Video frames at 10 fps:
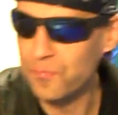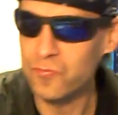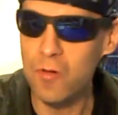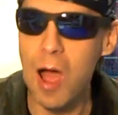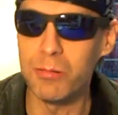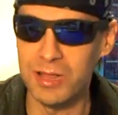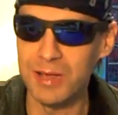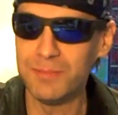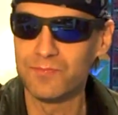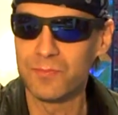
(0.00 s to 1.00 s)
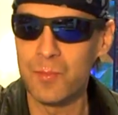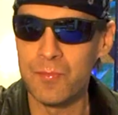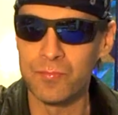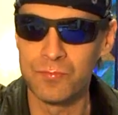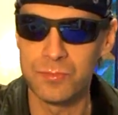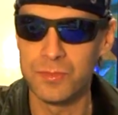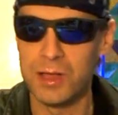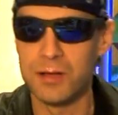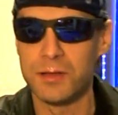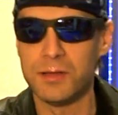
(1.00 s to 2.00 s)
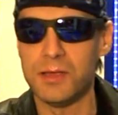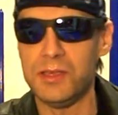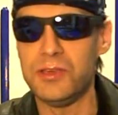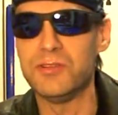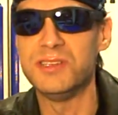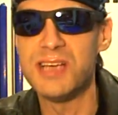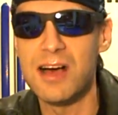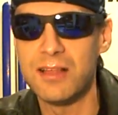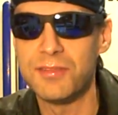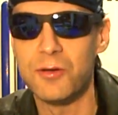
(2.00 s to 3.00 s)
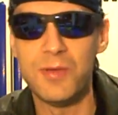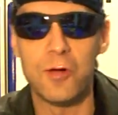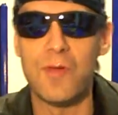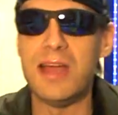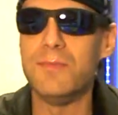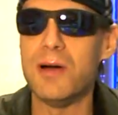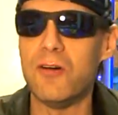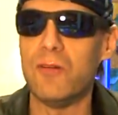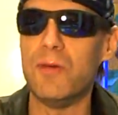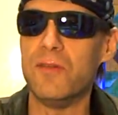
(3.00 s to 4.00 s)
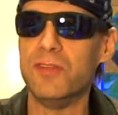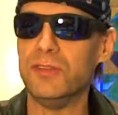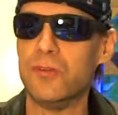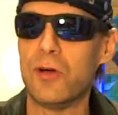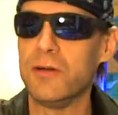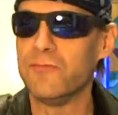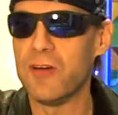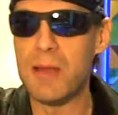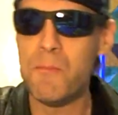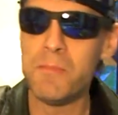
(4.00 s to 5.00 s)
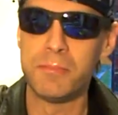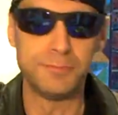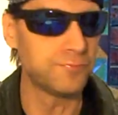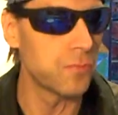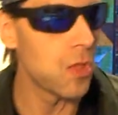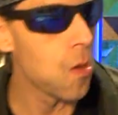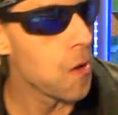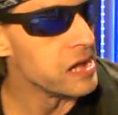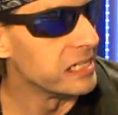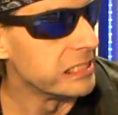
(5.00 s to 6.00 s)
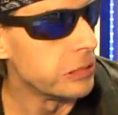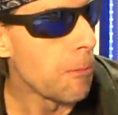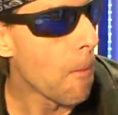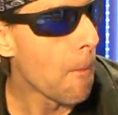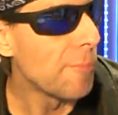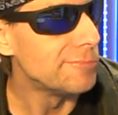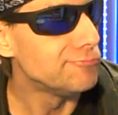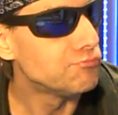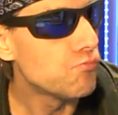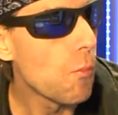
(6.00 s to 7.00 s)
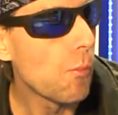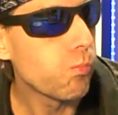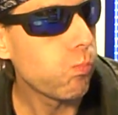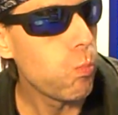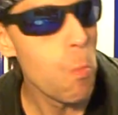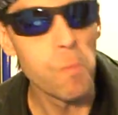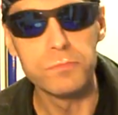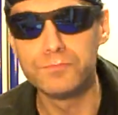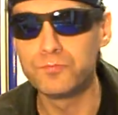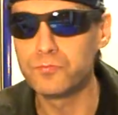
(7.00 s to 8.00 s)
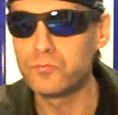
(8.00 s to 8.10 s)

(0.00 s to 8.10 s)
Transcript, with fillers: Probably. Do they have books? You can tell there'll be a rainbow above the door frame. Oh, that's nice. I like that.